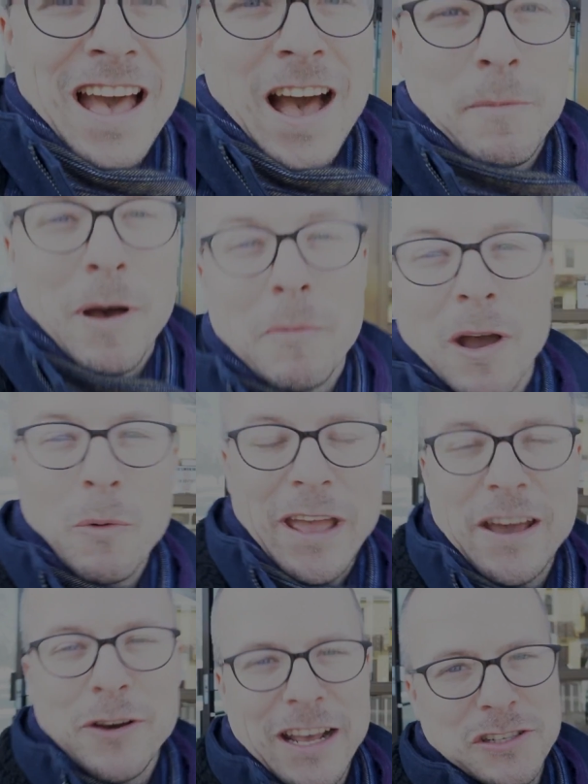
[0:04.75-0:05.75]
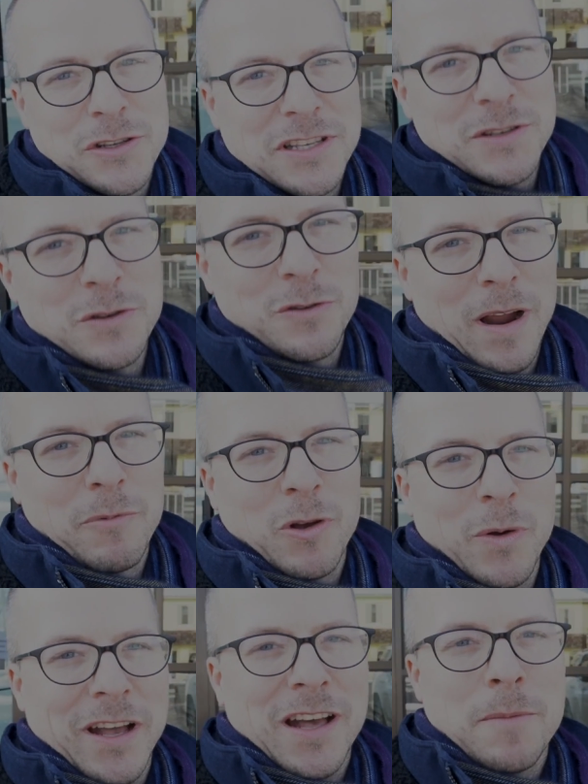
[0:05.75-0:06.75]
I'm on my way out actually to grab a
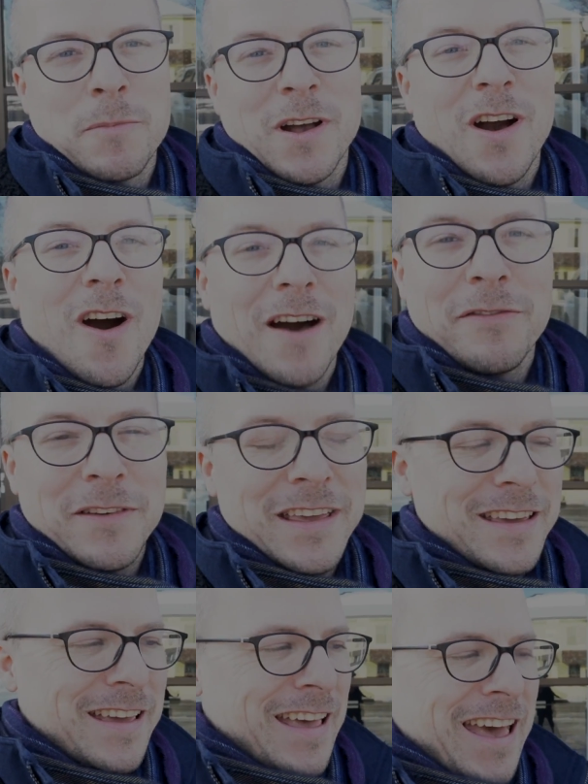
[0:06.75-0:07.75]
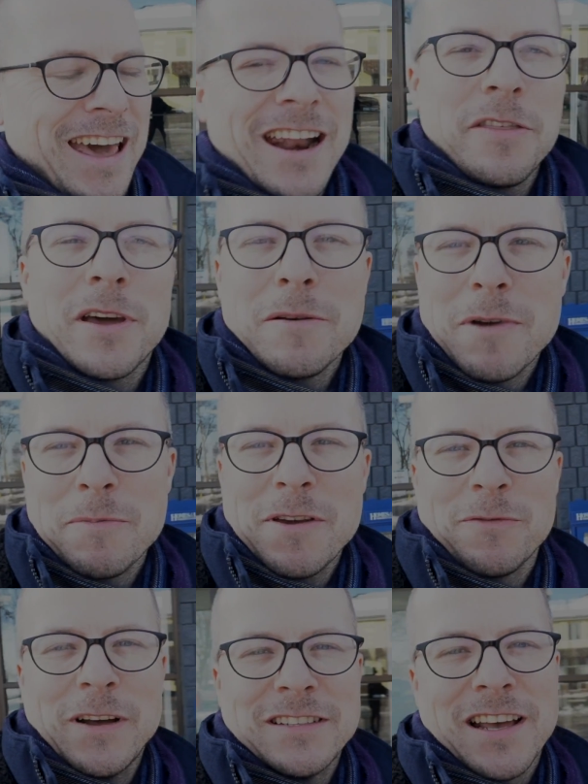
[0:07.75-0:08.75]
quick cup of coffee, and I thought it might be a
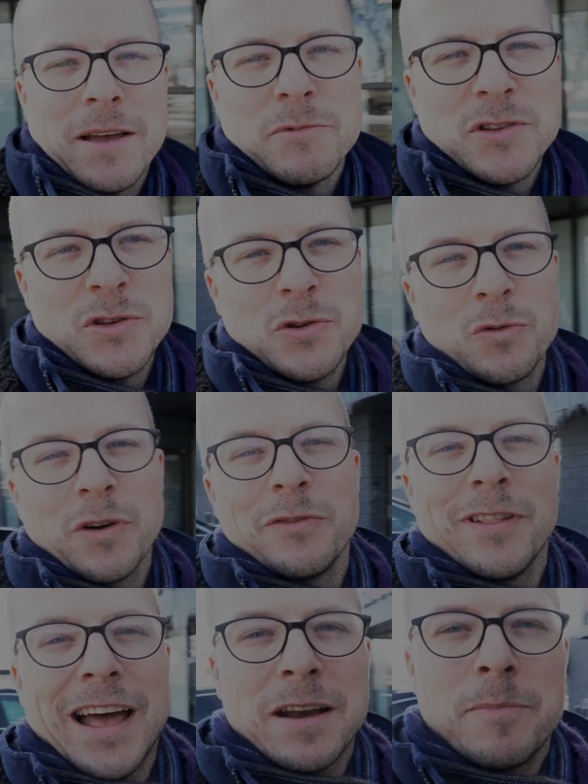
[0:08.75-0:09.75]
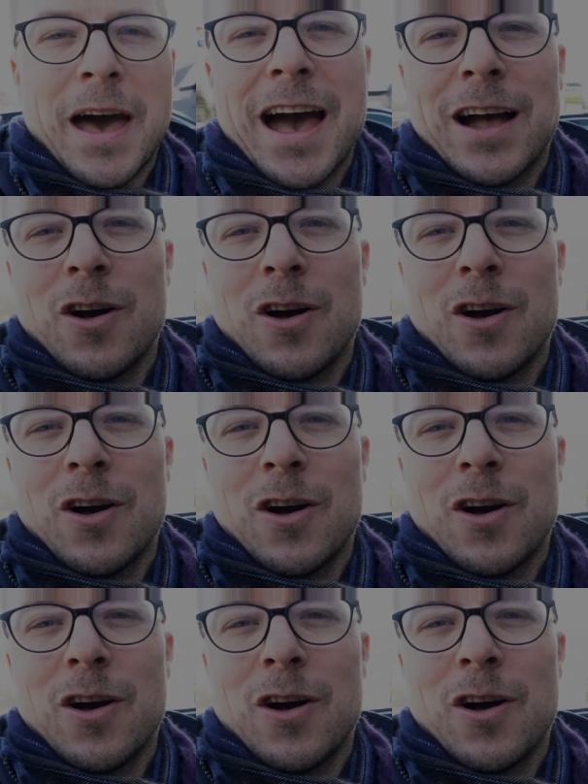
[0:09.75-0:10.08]
fun time to reflect back